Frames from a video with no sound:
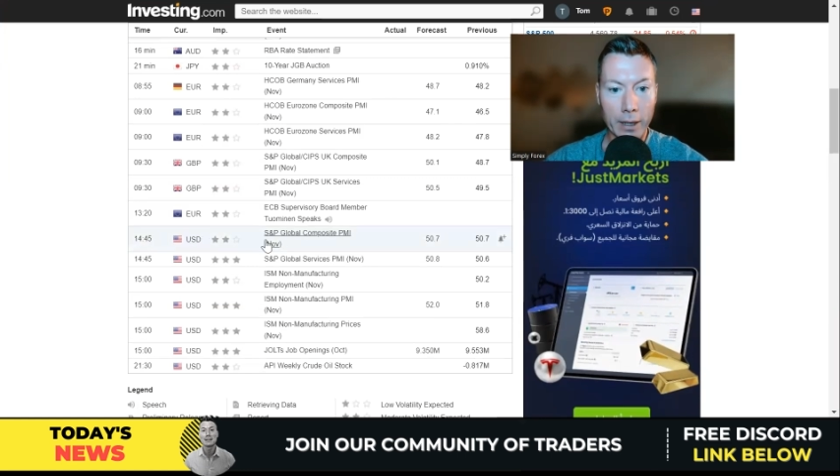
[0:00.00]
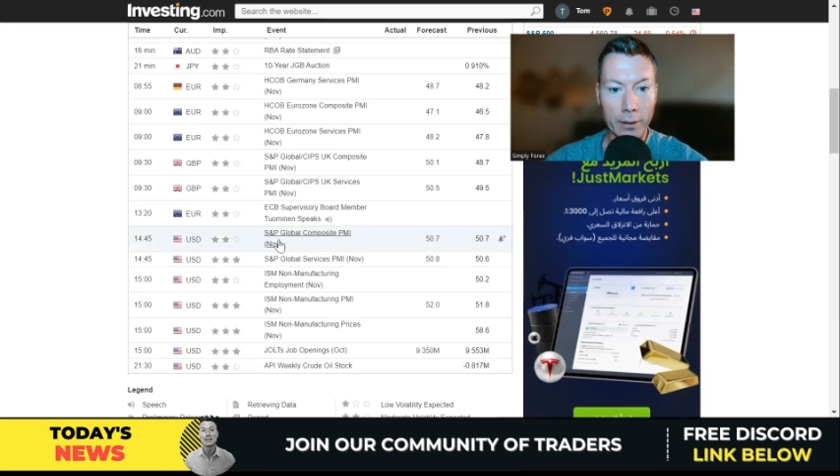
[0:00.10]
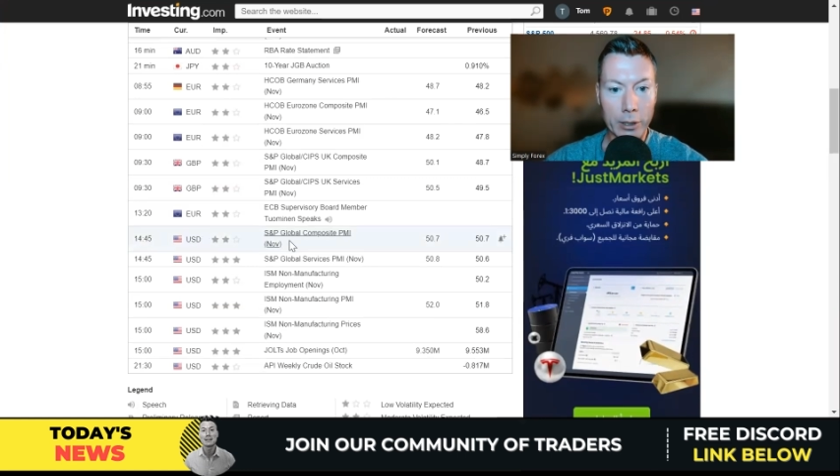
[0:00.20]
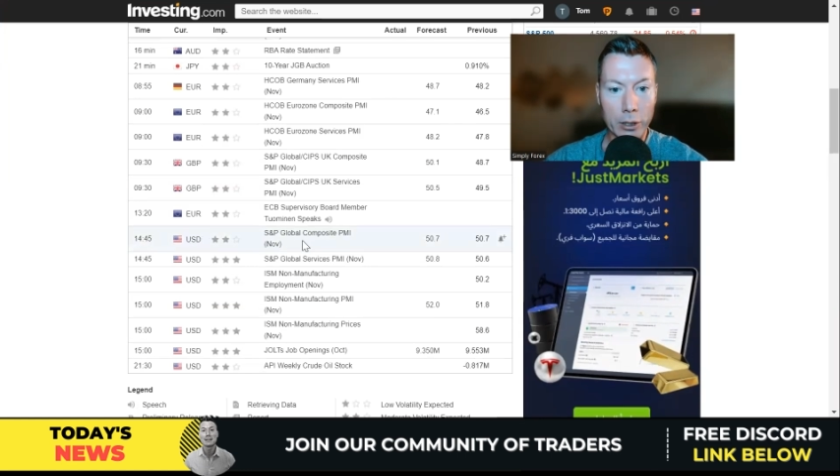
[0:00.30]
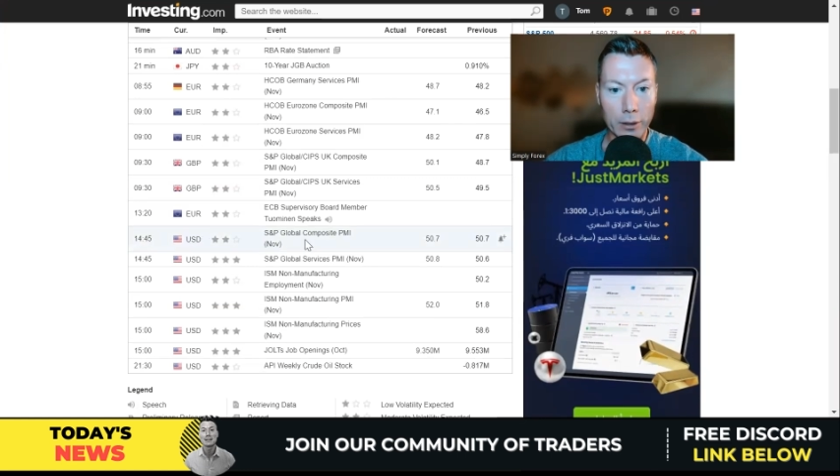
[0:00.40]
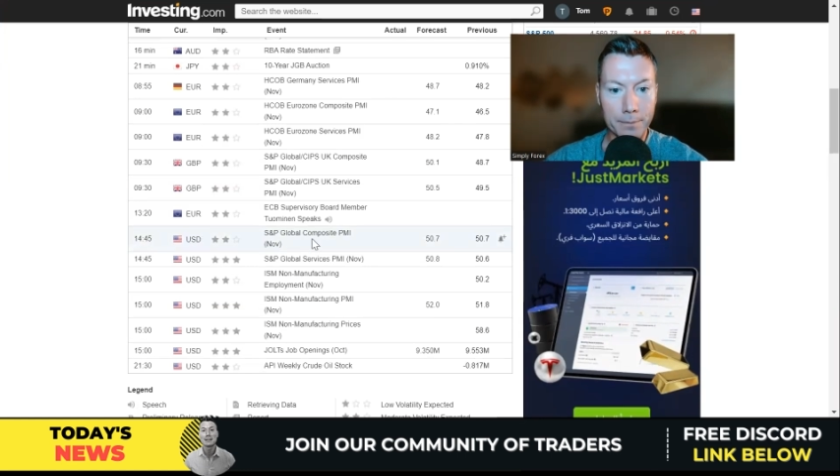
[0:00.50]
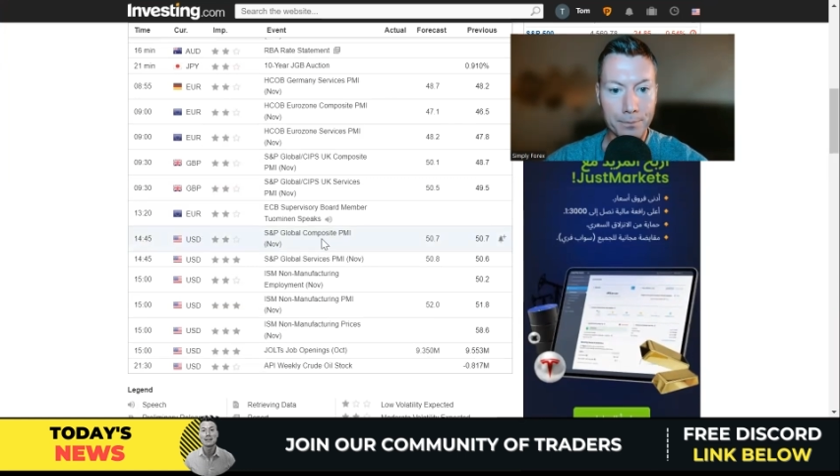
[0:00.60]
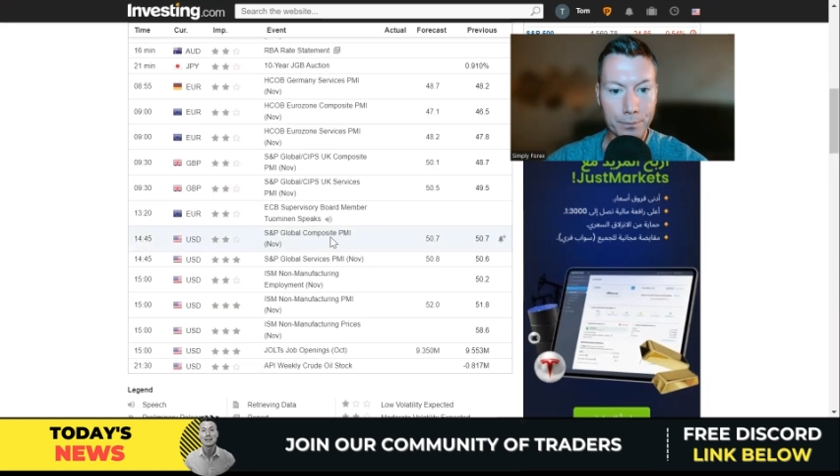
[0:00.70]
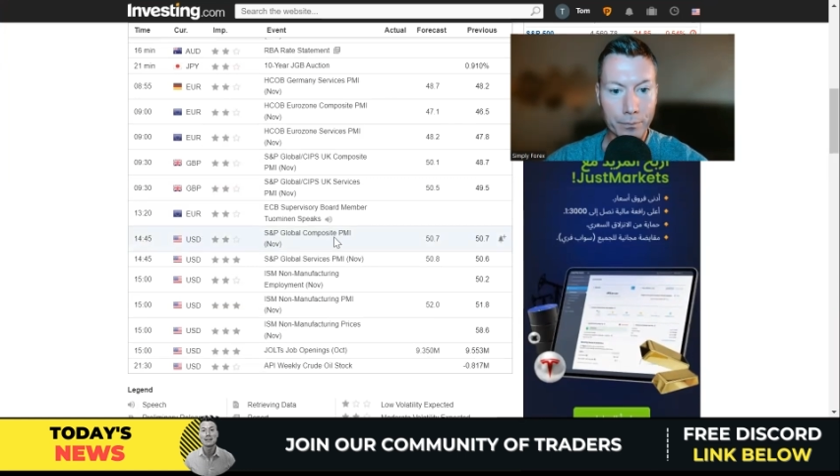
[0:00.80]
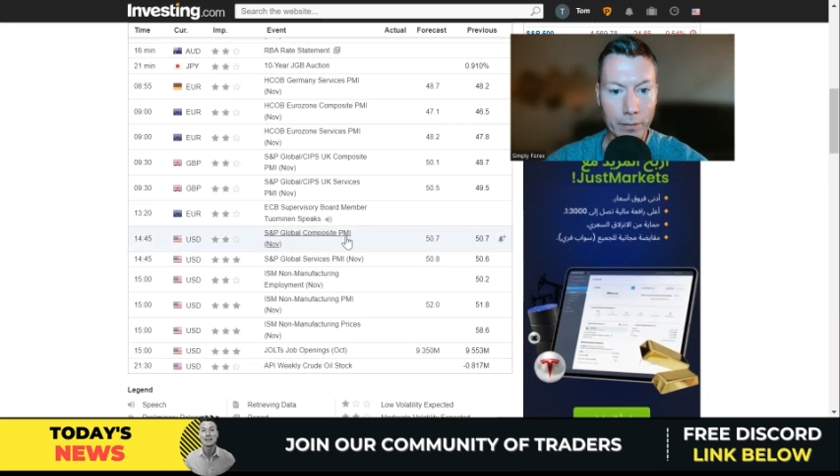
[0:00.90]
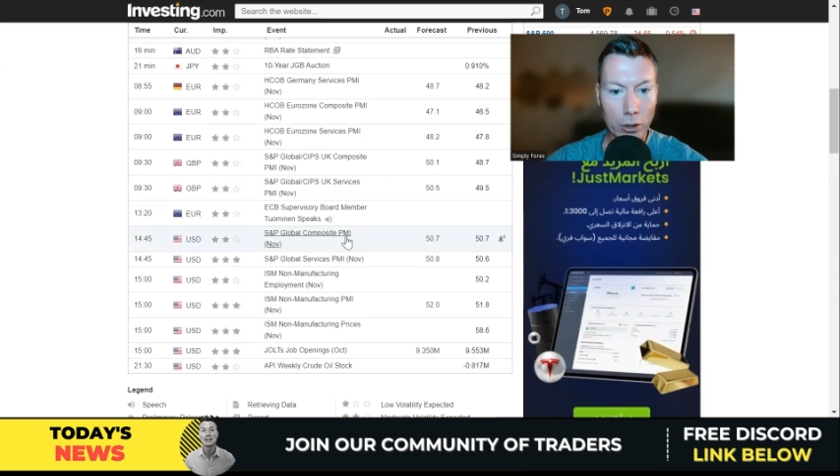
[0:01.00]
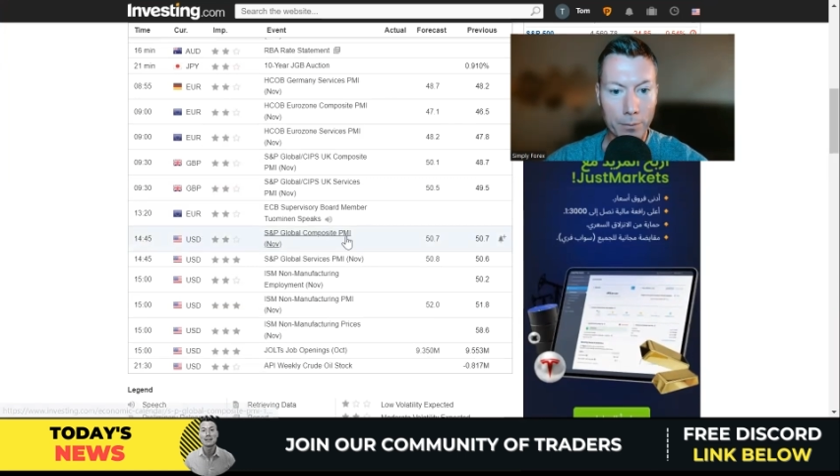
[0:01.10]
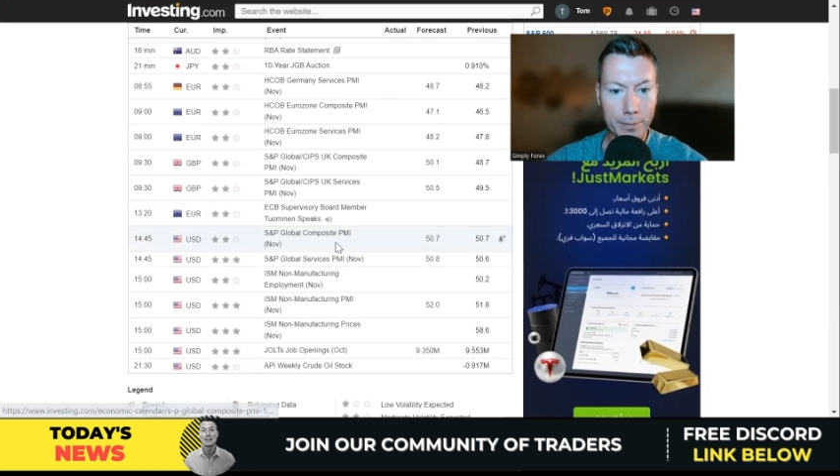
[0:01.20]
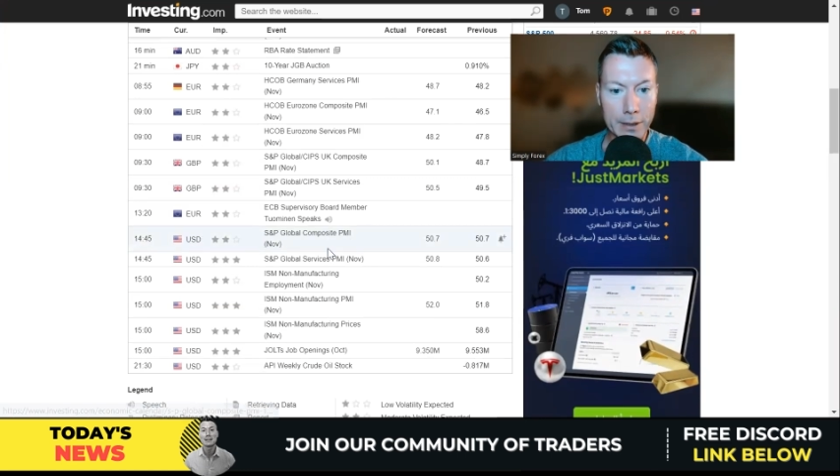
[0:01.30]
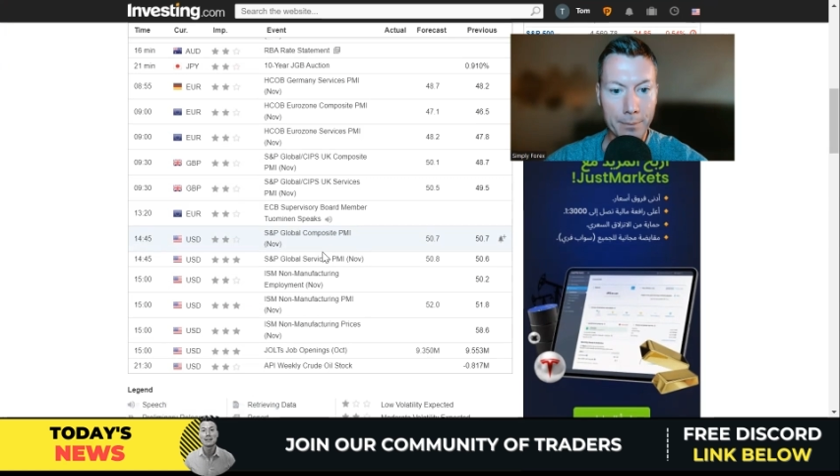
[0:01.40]
we've got
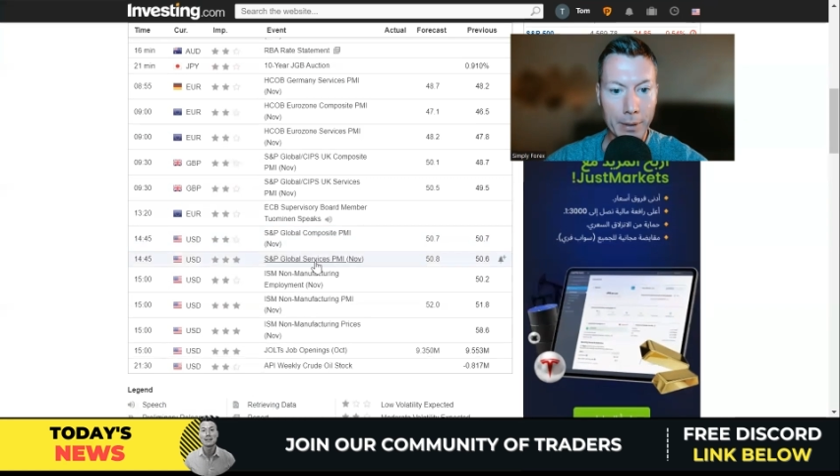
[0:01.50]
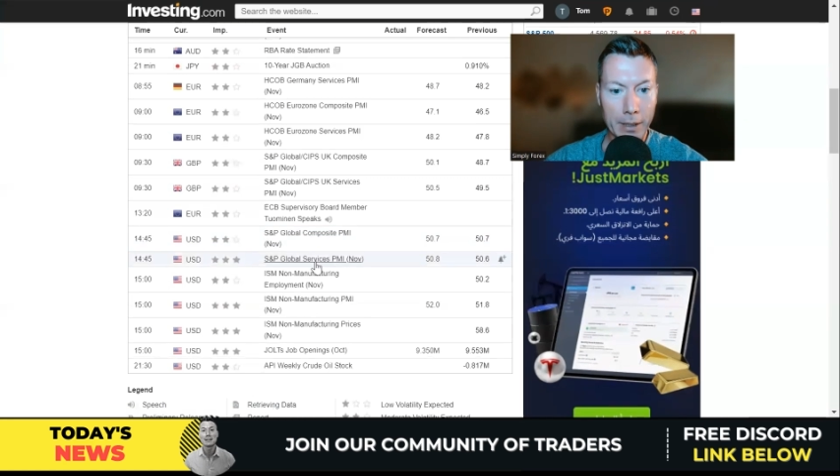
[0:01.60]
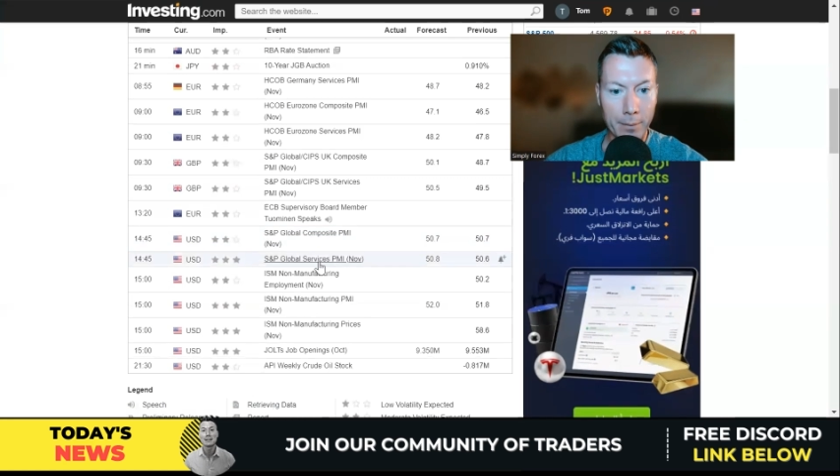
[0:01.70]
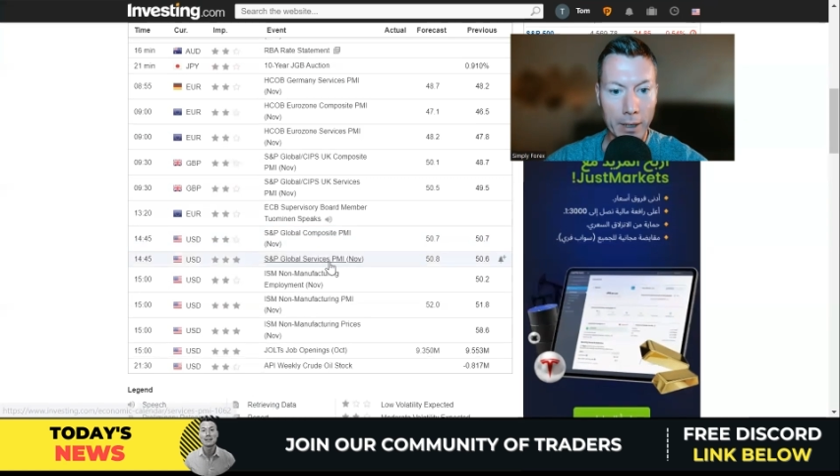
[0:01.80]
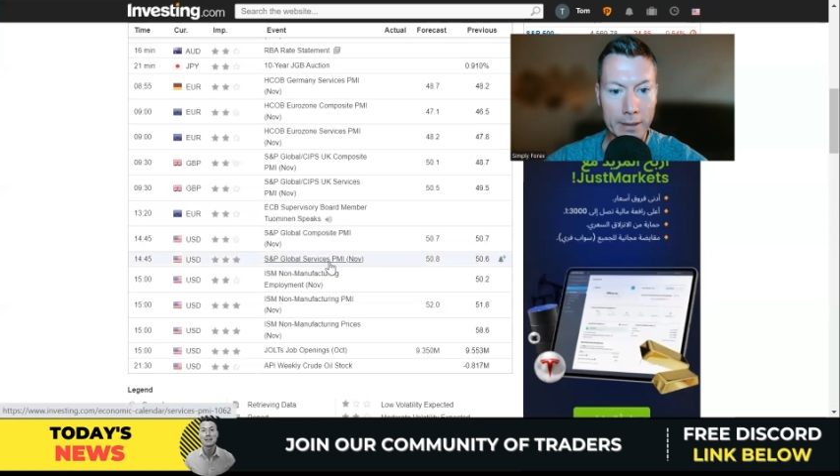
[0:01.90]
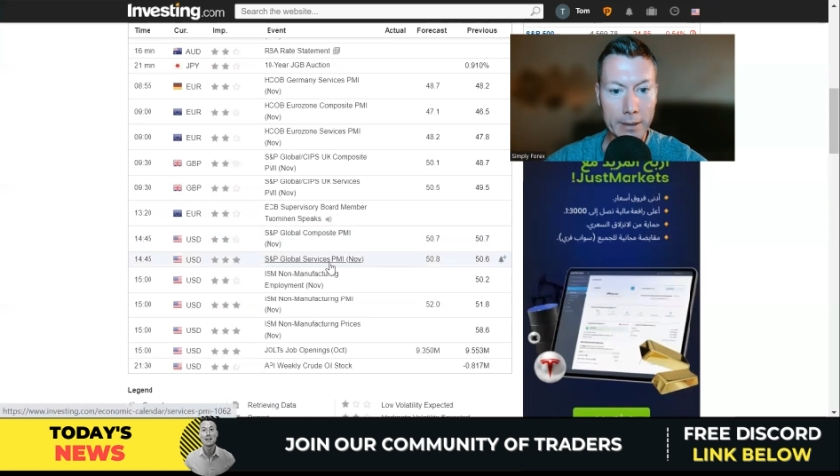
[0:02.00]
composite PMI,